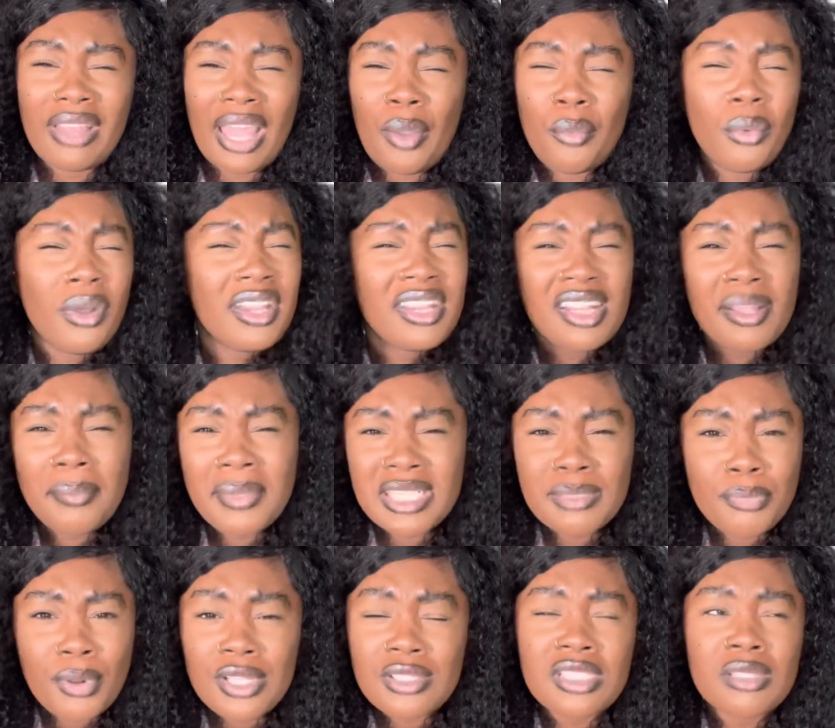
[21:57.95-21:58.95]
Like, what did
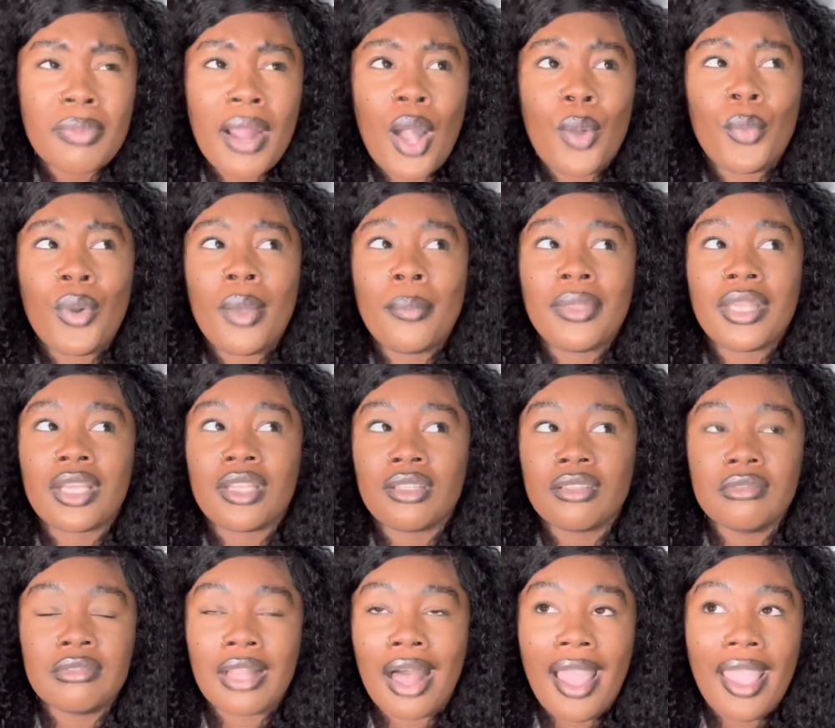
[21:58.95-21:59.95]
Miss Brussels Sprout want me to
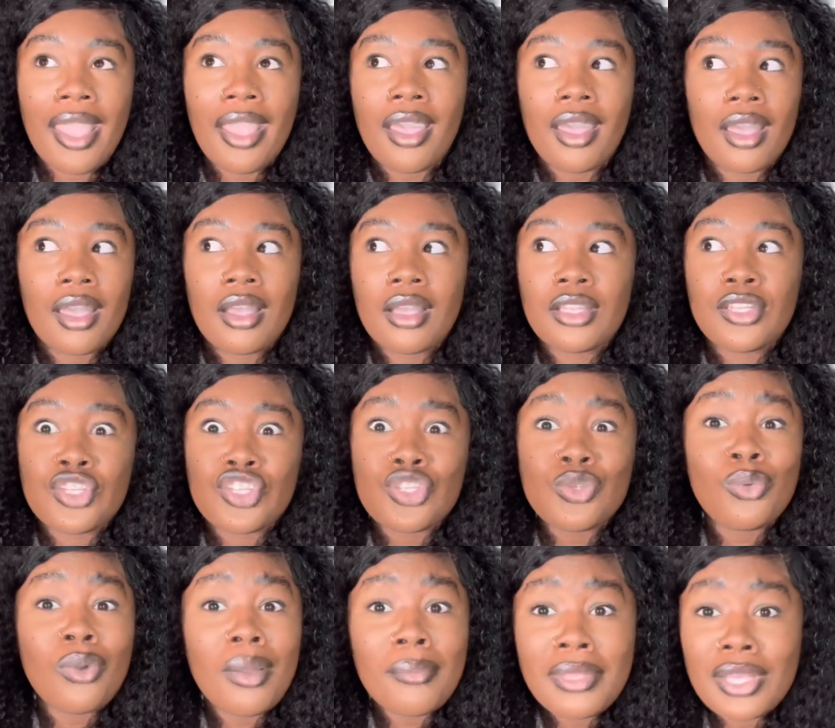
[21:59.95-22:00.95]
do? Like, did
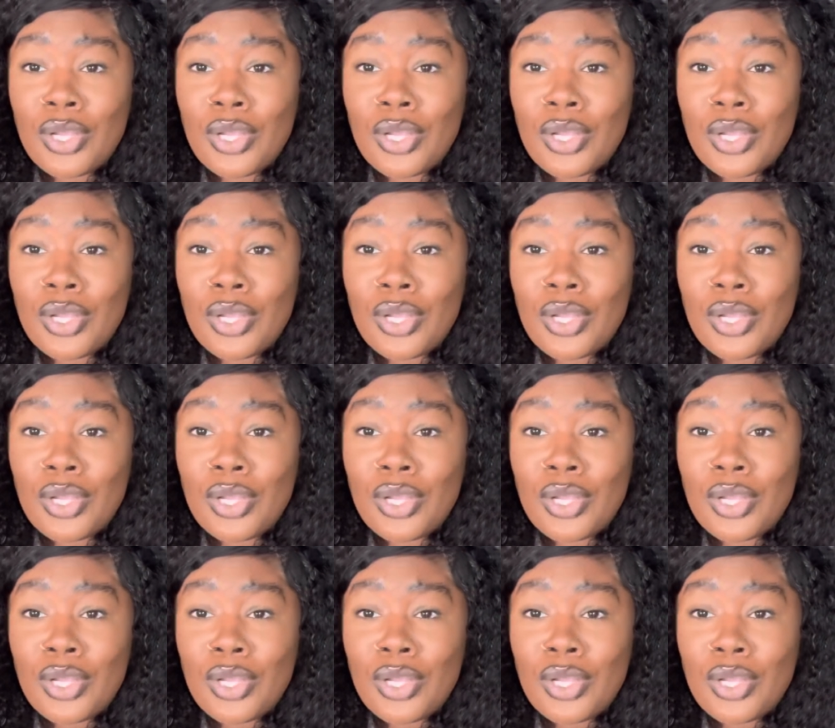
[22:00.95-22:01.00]
you want me